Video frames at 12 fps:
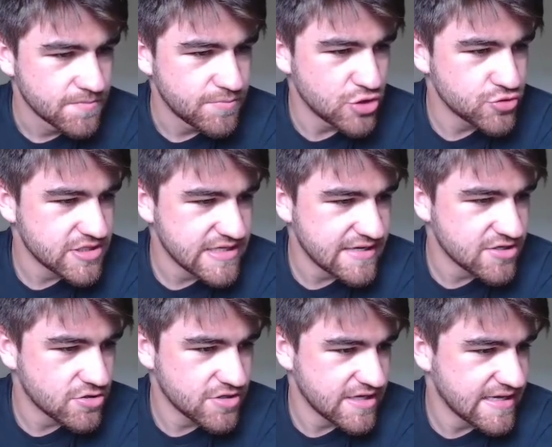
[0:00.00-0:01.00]
Boak,
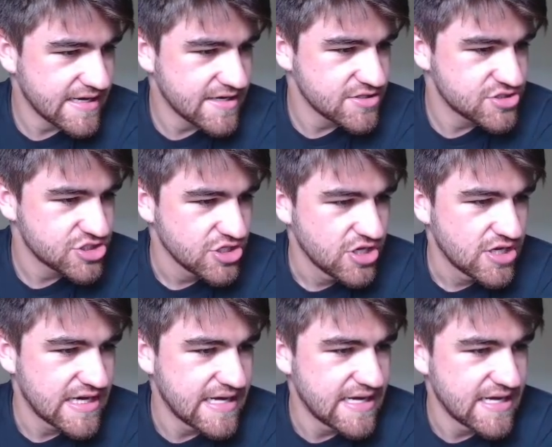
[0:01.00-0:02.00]
getting on in age.
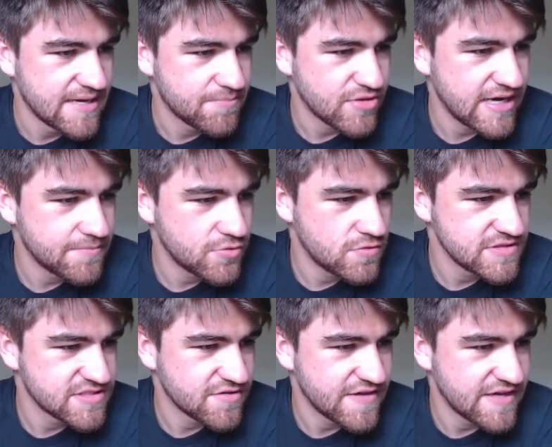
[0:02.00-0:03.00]
Bramble is
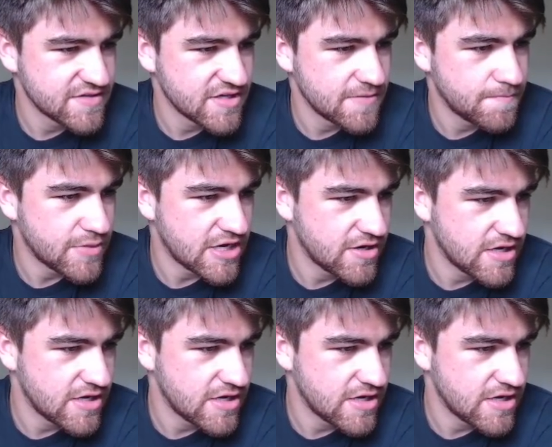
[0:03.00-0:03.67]
a defender, but